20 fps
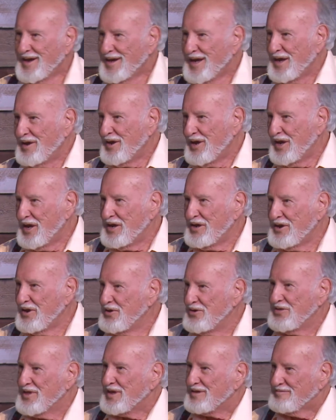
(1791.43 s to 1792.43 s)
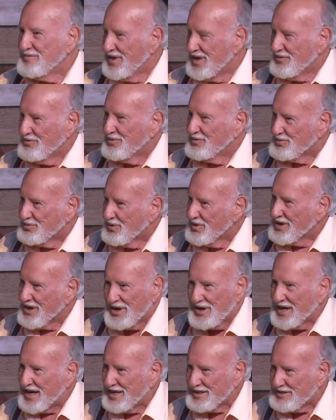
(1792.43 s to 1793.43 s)
He knew that we're
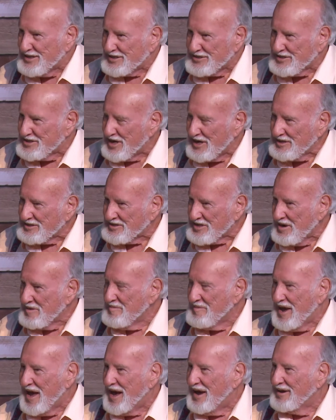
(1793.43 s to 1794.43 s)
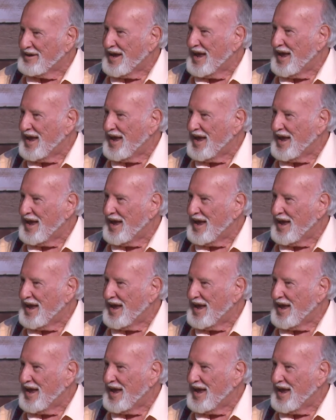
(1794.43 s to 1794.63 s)
going to get this done somehow,